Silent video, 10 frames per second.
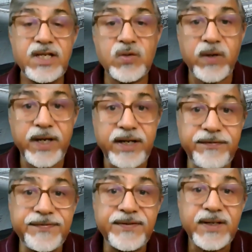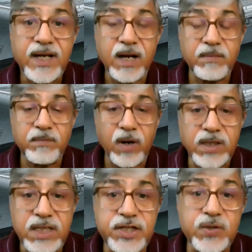So if a
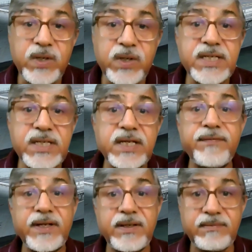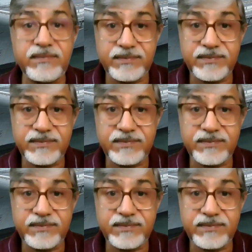model story is given,